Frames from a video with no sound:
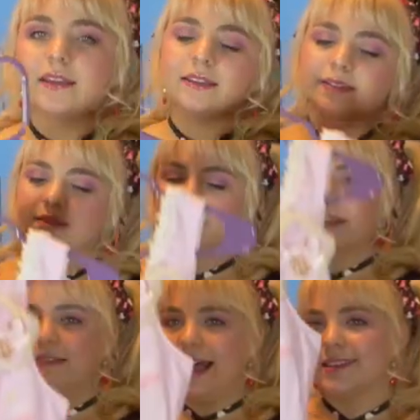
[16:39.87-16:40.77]
This is
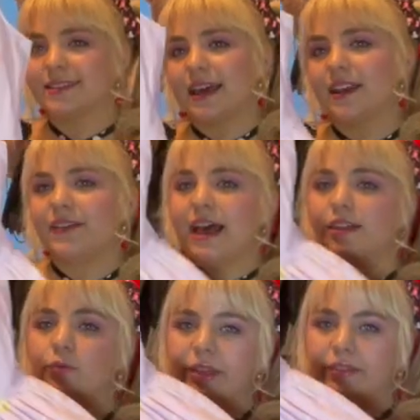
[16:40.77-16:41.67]
my last kind of
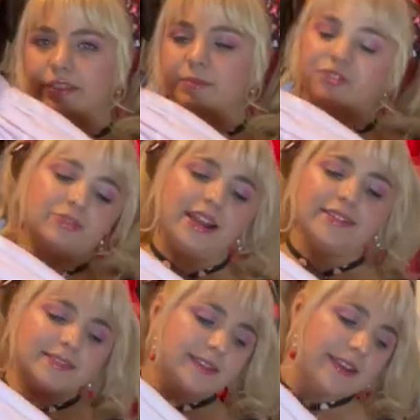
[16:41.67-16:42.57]
Halloween themed
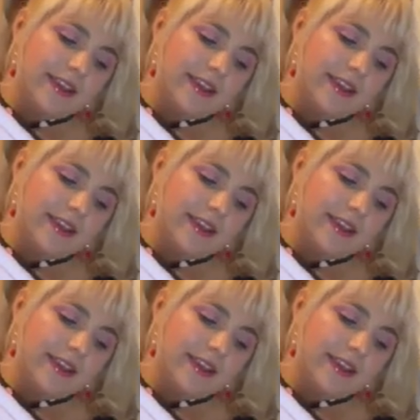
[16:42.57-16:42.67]
dress.